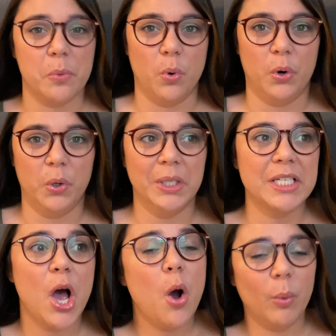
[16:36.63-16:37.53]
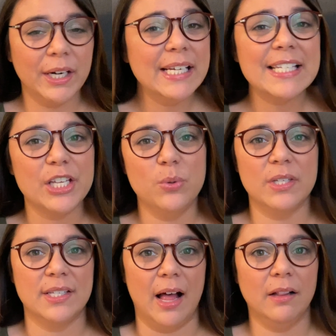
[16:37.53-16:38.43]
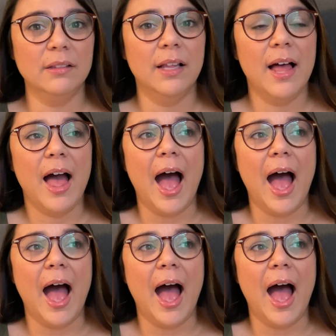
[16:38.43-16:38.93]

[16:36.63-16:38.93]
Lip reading: world what it is that you sell